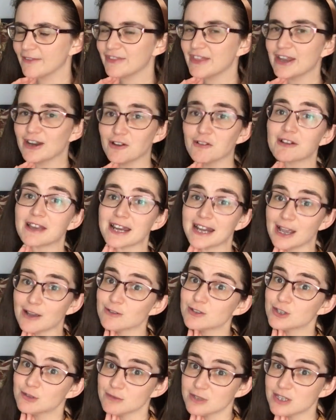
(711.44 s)
then I'll get it
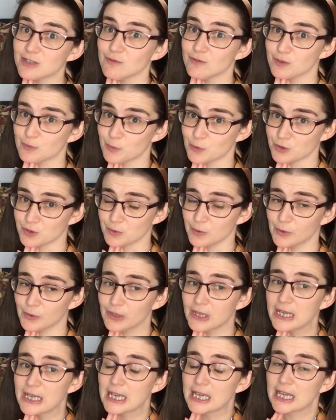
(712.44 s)
out to you as soon as
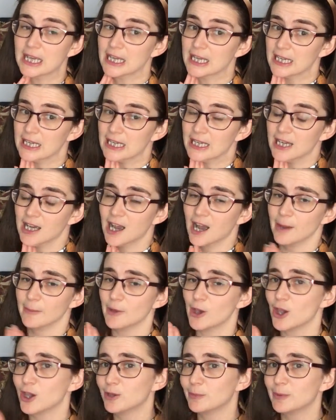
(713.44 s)
possible.
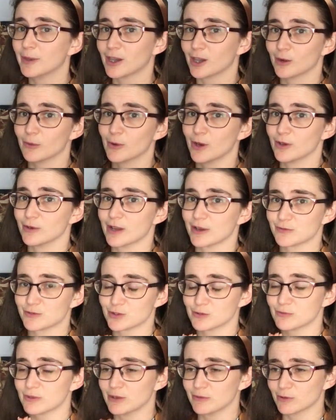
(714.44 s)
I'm hoping I won't have
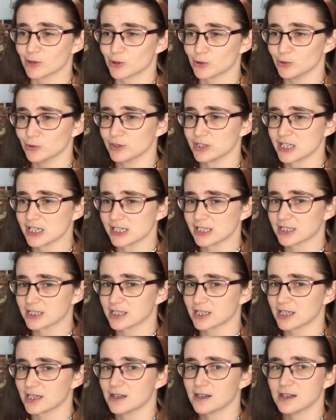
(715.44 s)
to re-record it.
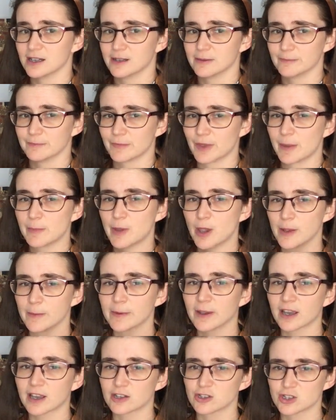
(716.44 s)
I'm
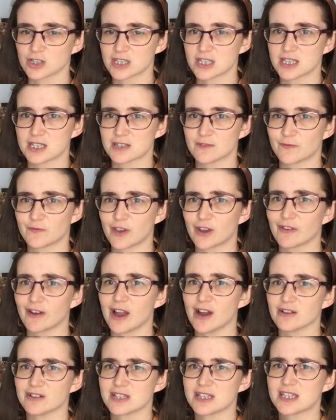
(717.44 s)
hoping I can just figure
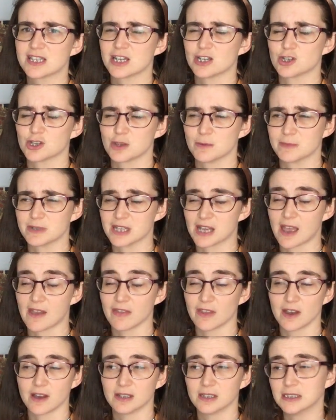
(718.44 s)
out how to stitch them
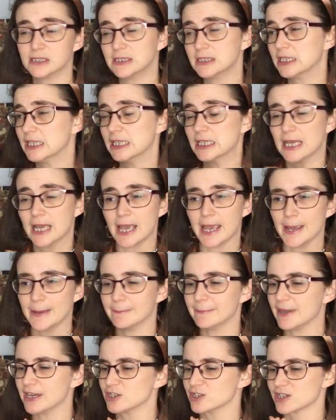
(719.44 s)
together.
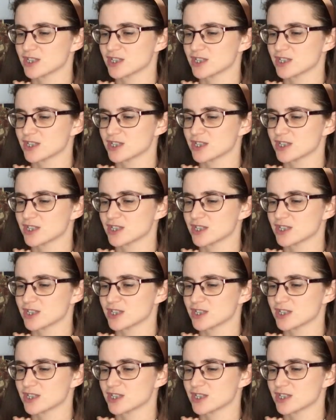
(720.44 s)
It may